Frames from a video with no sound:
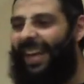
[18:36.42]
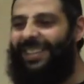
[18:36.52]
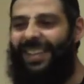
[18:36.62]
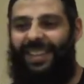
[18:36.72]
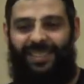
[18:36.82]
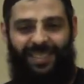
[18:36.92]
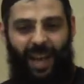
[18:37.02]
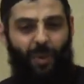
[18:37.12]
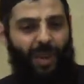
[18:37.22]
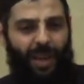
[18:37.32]
I attain it?
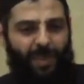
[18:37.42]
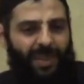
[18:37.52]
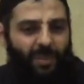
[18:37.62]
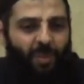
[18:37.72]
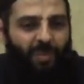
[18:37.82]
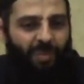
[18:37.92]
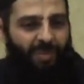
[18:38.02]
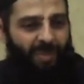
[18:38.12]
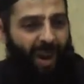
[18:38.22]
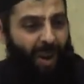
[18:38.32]
How can I,
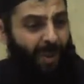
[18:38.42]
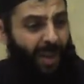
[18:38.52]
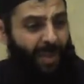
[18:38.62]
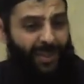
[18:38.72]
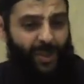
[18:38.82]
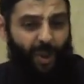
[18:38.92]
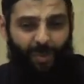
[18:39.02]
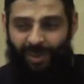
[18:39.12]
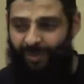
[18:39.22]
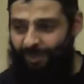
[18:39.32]
how can I be a
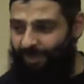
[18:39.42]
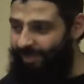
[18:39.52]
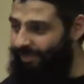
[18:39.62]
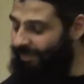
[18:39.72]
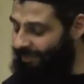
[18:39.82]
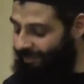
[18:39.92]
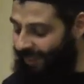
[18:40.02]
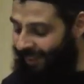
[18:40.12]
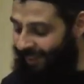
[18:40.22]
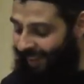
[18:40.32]
sabr?
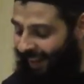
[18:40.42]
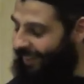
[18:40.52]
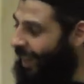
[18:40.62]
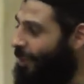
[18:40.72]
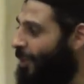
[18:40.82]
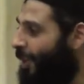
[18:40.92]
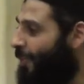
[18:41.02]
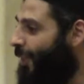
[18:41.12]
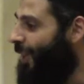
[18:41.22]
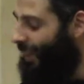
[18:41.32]
I'll tell you
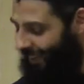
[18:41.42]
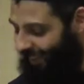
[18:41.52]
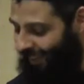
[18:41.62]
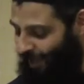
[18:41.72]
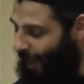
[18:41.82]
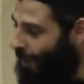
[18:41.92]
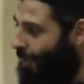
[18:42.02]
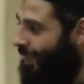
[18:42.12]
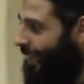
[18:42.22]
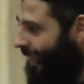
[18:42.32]
something, and an
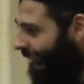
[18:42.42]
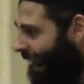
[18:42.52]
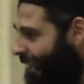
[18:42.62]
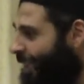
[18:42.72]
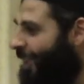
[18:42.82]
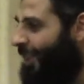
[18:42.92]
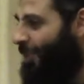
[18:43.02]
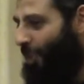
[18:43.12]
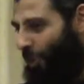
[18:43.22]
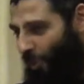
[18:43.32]
experiment, and then a hadith, and
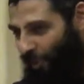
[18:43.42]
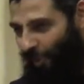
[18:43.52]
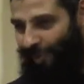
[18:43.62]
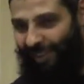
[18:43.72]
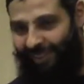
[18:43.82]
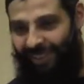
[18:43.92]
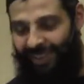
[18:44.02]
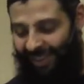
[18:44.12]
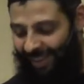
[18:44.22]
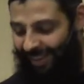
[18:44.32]
then we'll go from here.
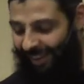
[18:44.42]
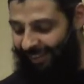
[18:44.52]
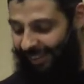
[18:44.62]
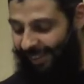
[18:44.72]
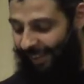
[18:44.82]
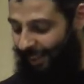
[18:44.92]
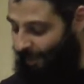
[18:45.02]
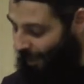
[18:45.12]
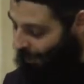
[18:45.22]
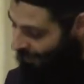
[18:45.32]
And this is an
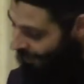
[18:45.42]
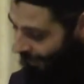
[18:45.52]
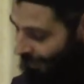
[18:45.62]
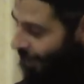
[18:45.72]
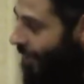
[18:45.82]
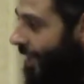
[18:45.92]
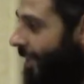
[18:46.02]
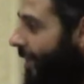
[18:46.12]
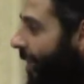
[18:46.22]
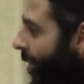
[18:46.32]
experiment scientists
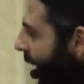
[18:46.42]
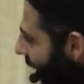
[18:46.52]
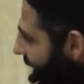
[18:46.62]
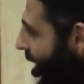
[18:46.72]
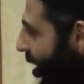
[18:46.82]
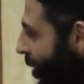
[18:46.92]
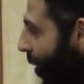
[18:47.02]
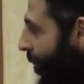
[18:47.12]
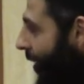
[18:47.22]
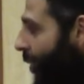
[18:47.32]
did. They're
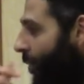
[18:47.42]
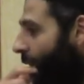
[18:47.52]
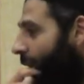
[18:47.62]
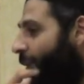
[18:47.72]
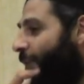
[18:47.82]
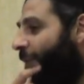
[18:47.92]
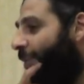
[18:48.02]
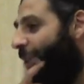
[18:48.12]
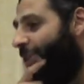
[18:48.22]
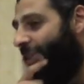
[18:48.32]
experimenting with the concept
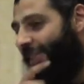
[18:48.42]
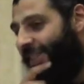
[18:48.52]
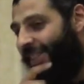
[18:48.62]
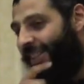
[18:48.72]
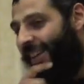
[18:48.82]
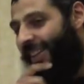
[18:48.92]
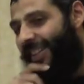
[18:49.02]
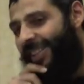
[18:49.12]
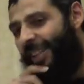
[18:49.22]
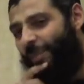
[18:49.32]
of patience.
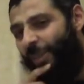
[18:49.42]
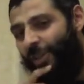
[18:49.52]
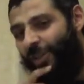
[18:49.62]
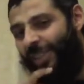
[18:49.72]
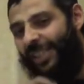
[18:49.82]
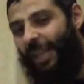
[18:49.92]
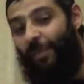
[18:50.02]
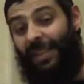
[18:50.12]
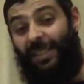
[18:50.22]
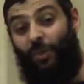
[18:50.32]
And they said patience is the
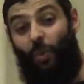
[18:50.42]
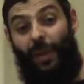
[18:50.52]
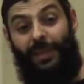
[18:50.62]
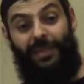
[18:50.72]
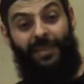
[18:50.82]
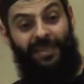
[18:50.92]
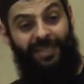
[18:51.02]
ability to wait.